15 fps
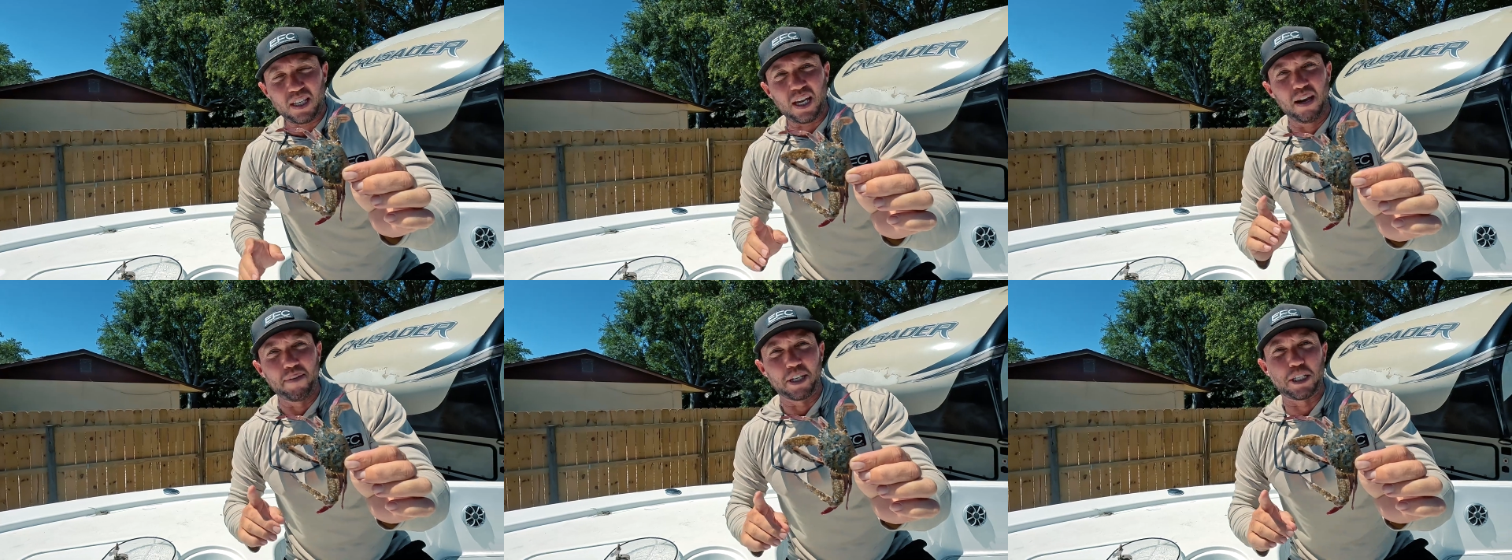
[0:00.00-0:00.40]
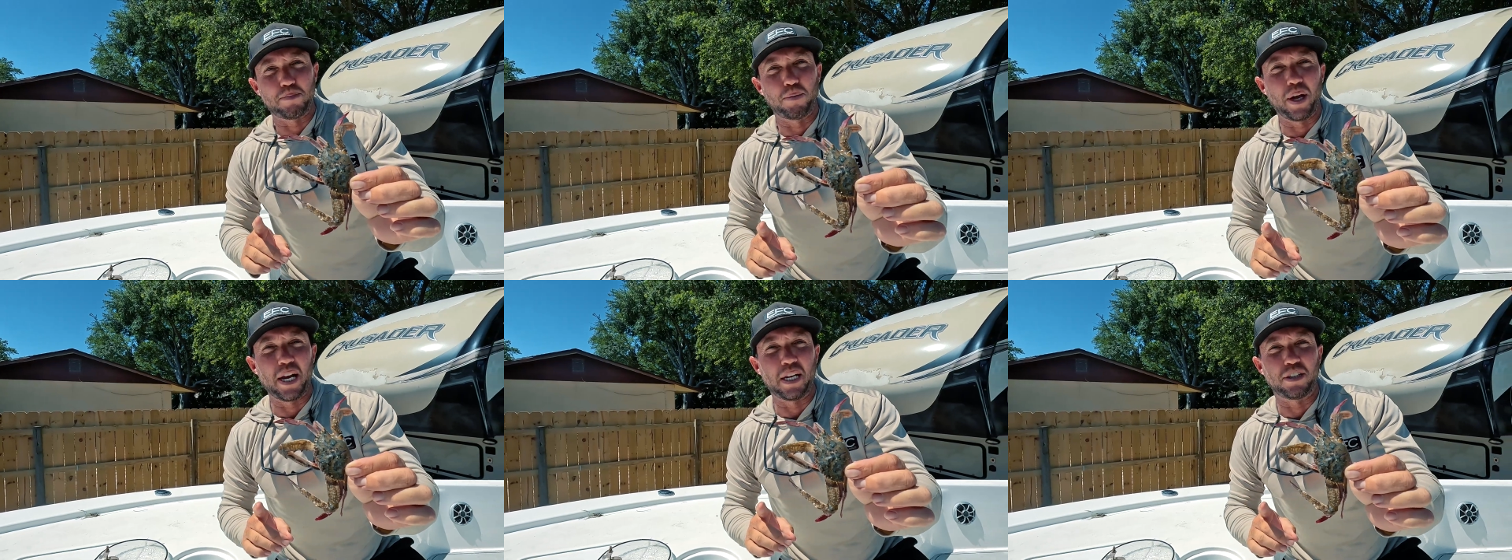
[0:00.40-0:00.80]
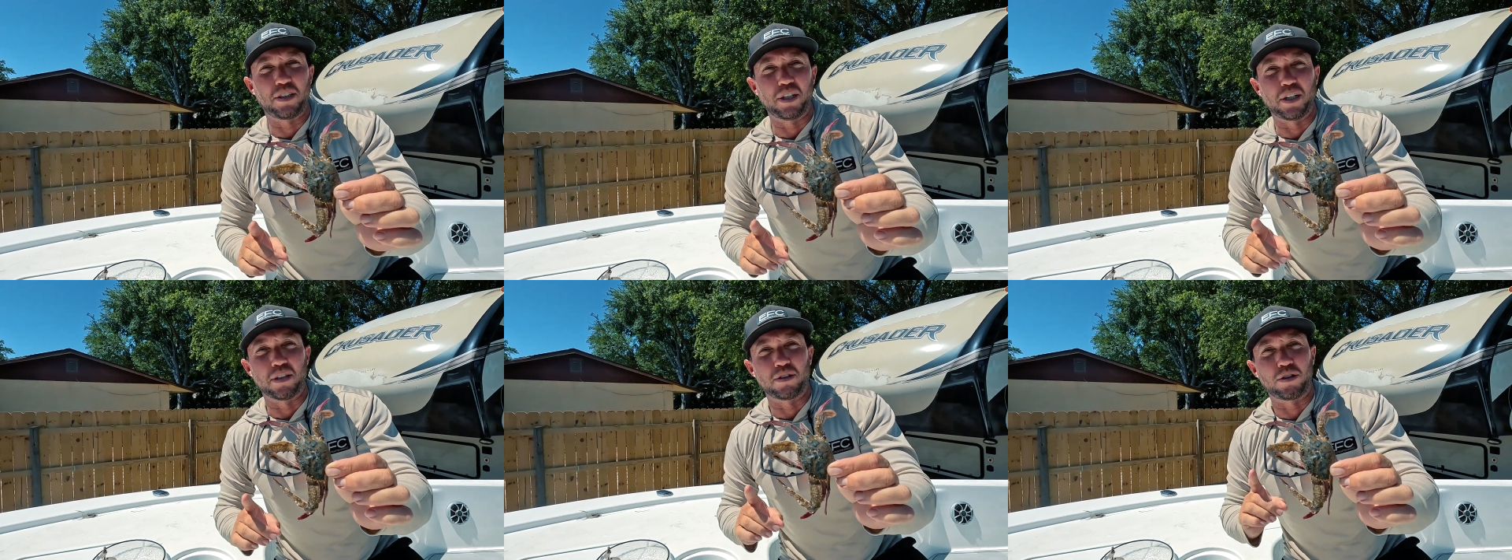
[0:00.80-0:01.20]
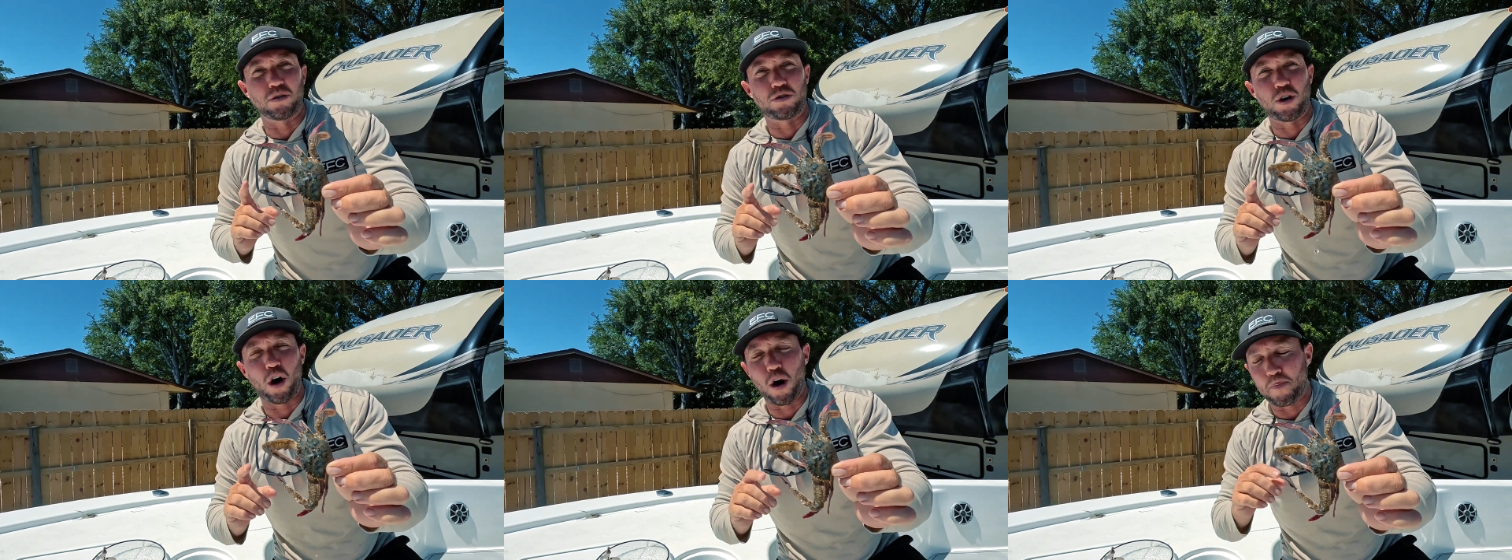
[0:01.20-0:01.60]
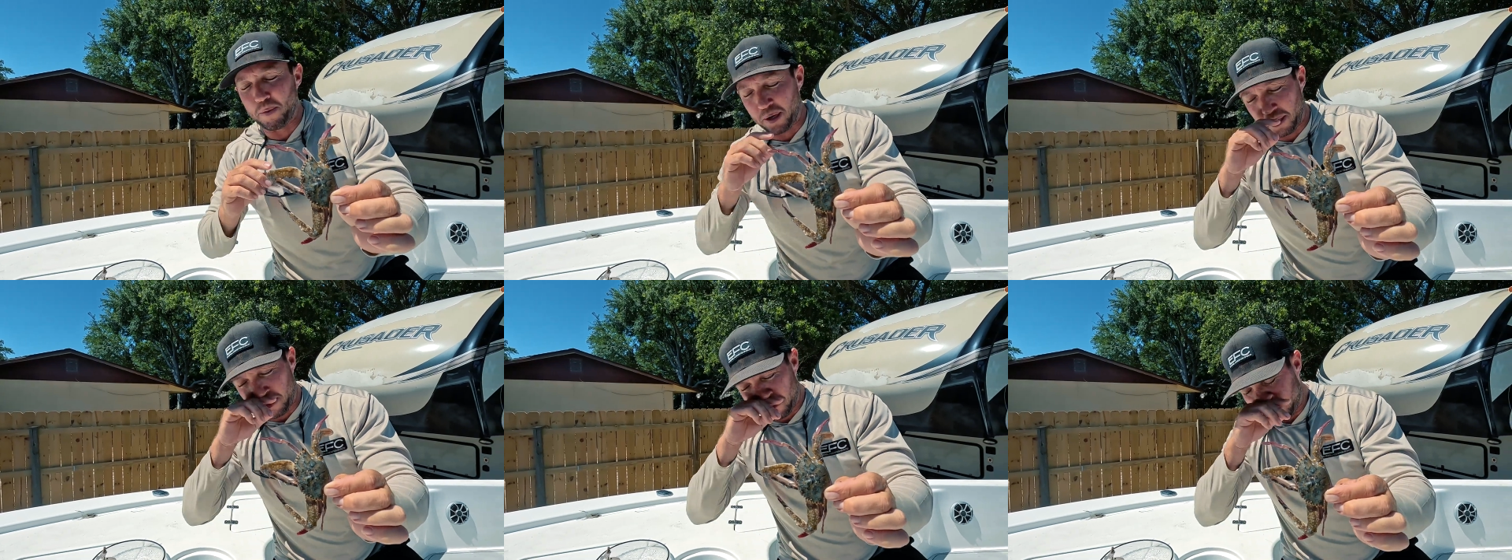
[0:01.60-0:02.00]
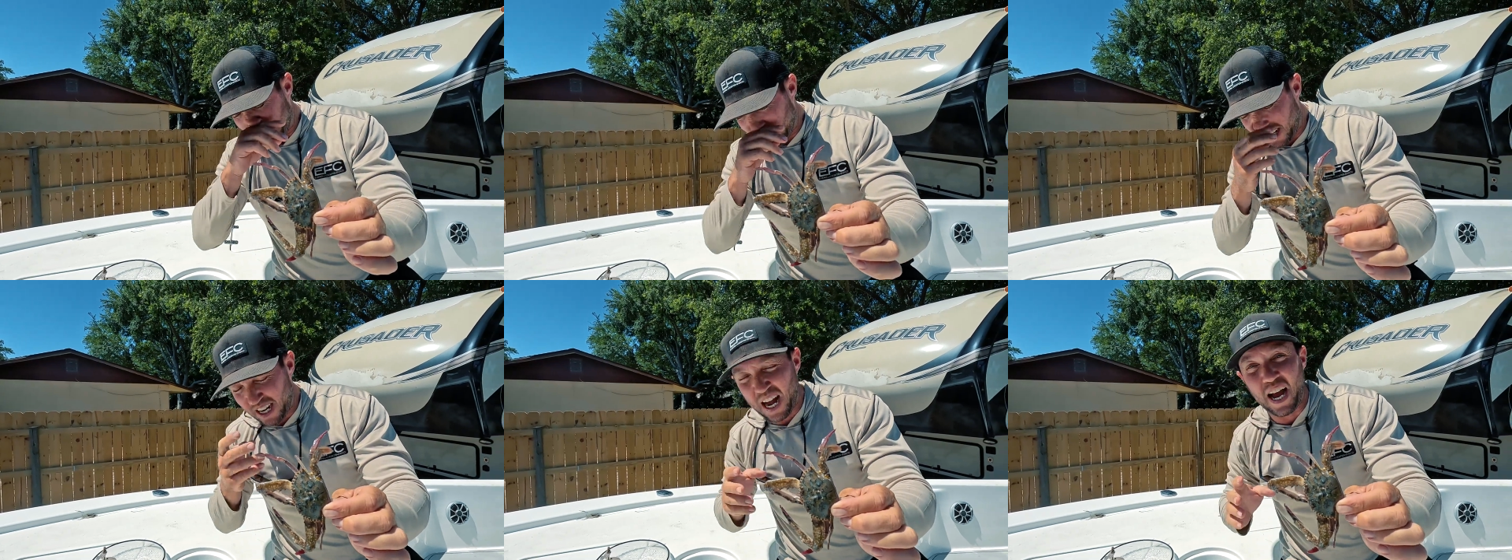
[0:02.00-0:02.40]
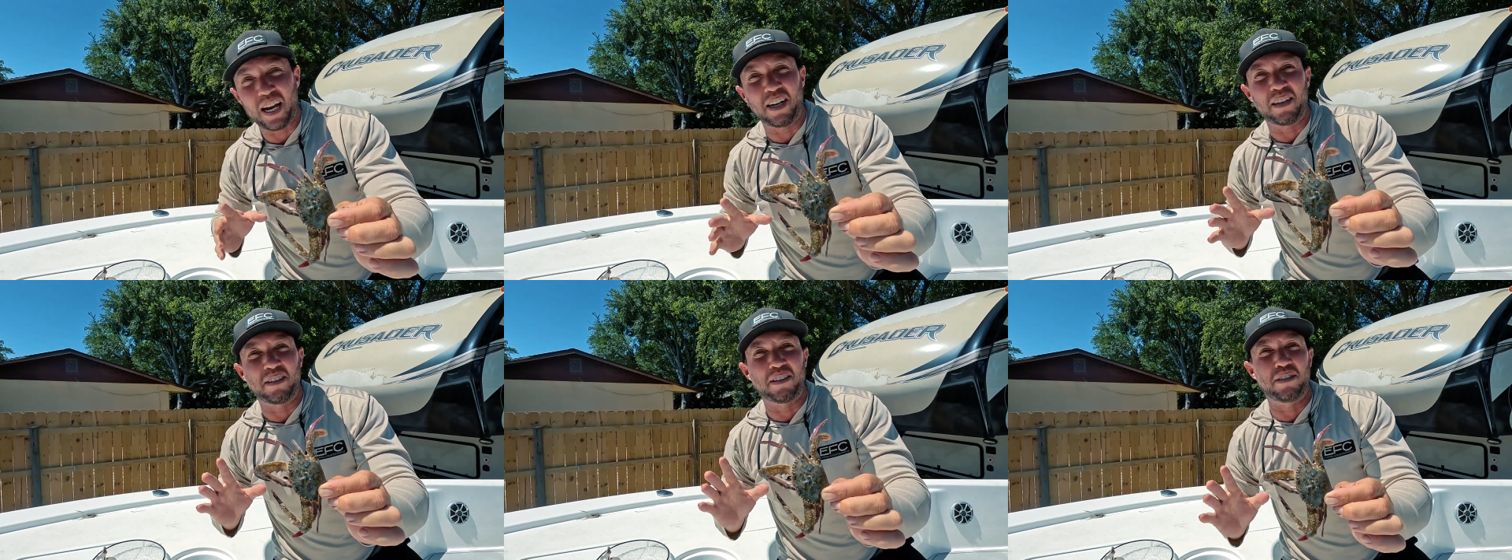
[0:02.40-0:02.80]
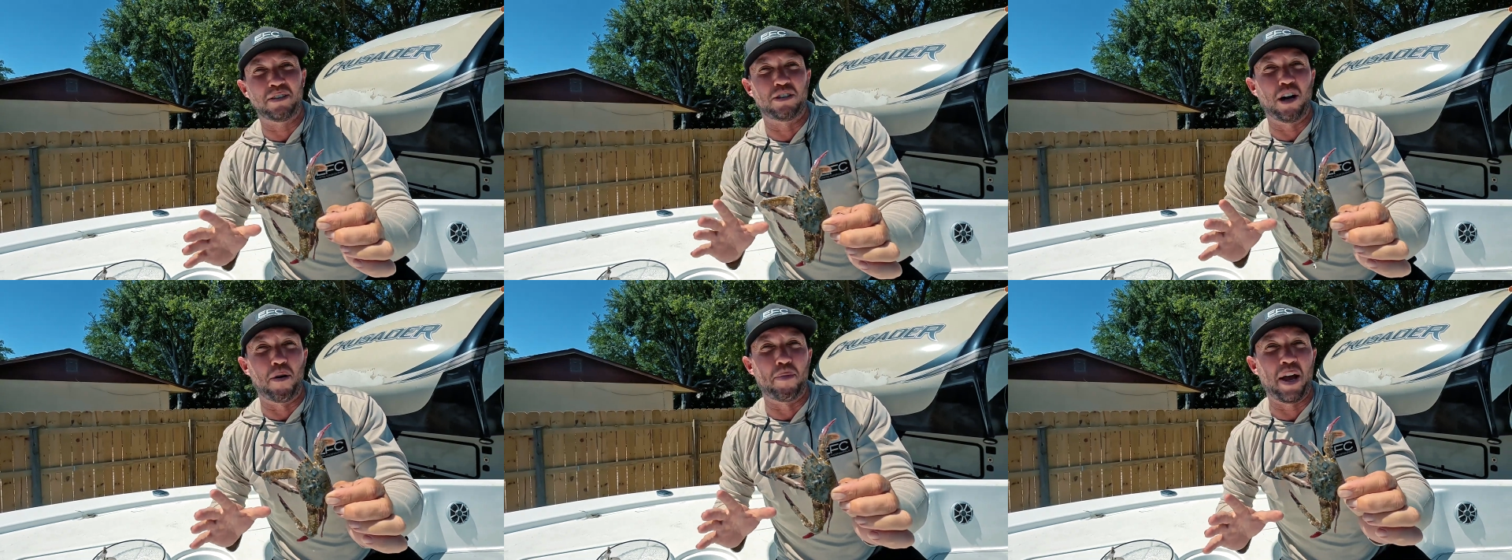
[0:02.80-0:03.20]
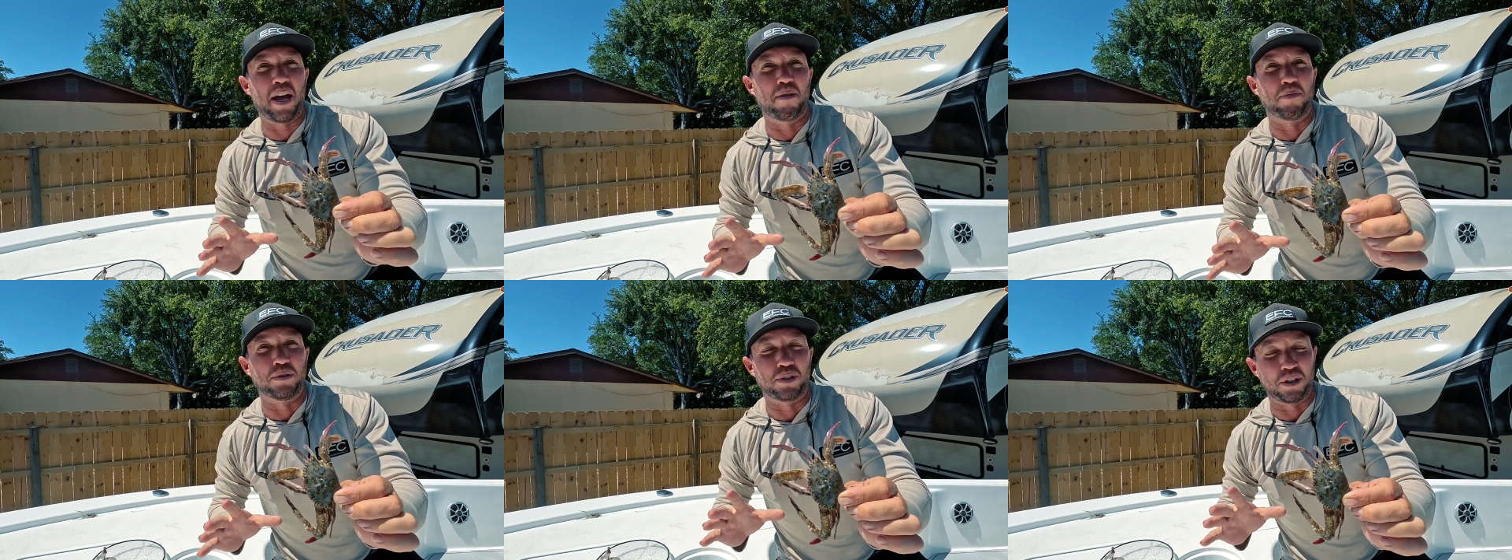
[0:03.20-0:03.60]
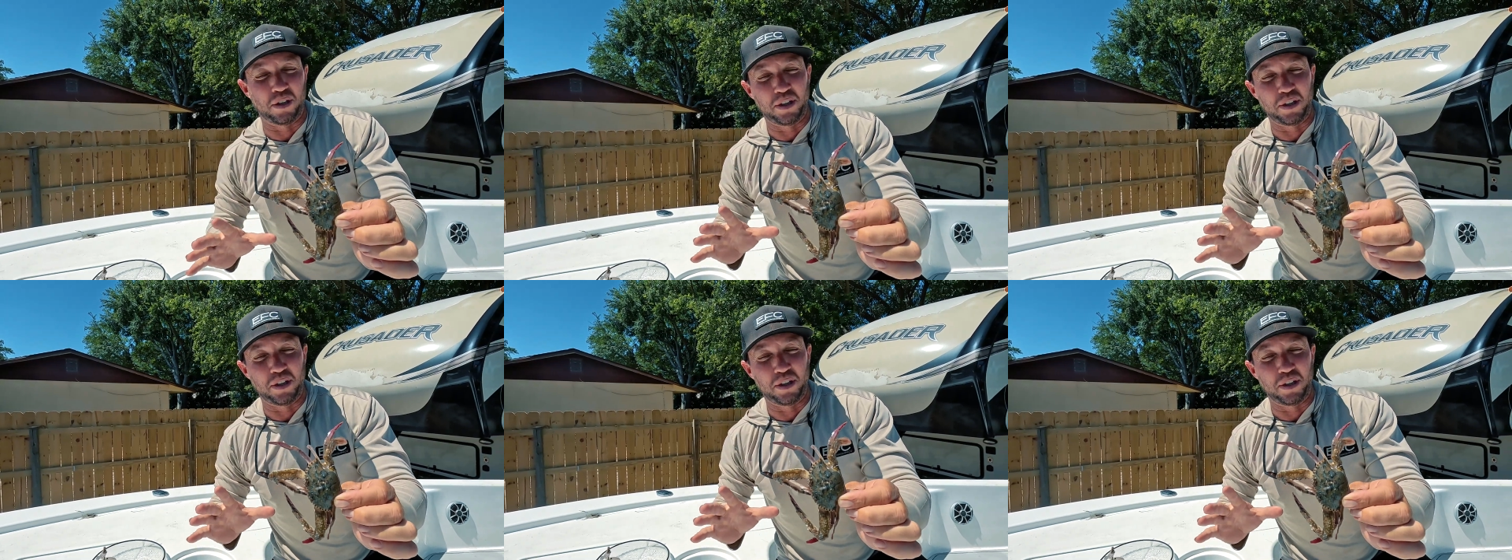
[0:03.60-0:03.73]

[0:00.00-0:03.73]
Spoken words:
I'm explaining it to you. So tarpon, they're not dumb animals.